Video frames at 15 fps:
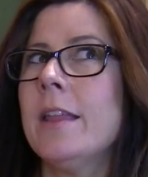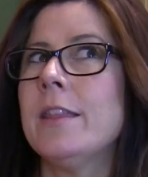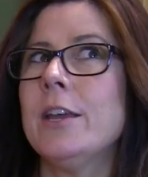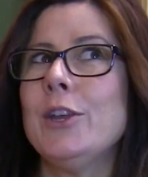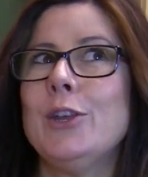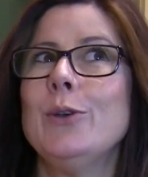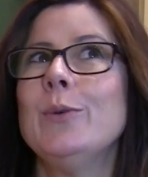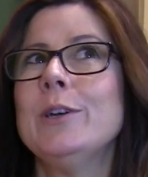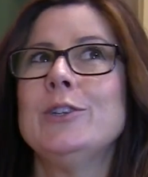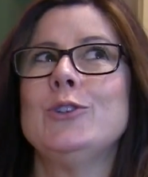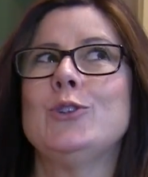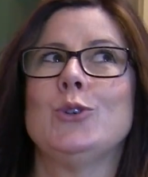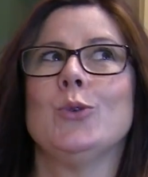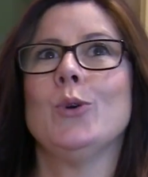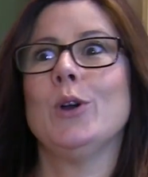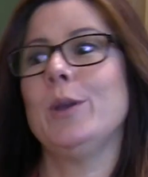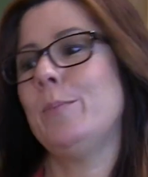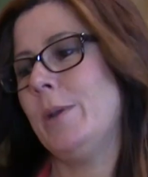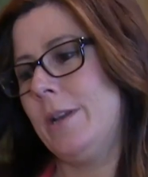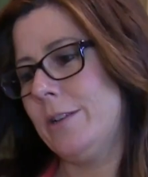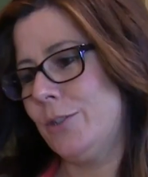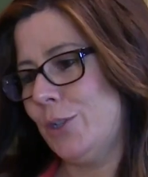that you enjoy
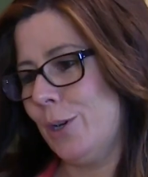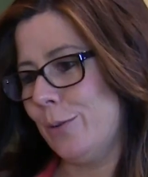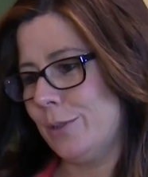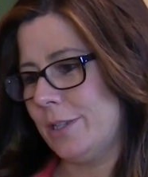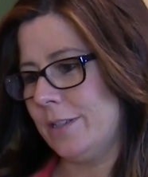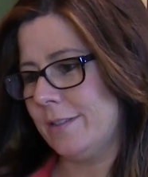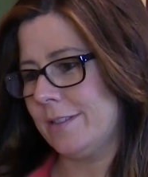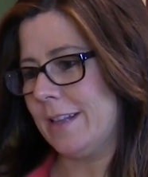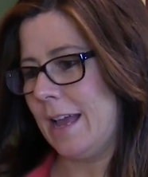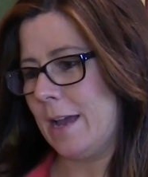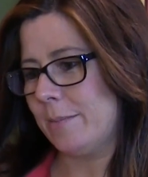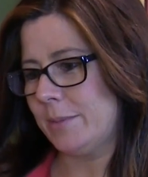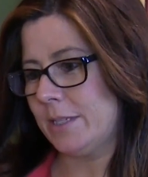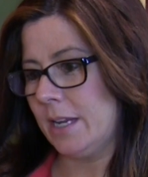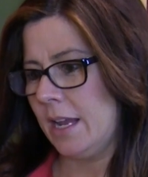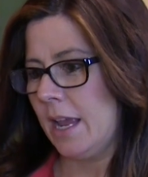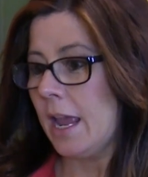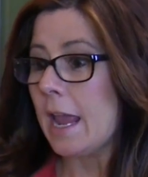being choked and slapped?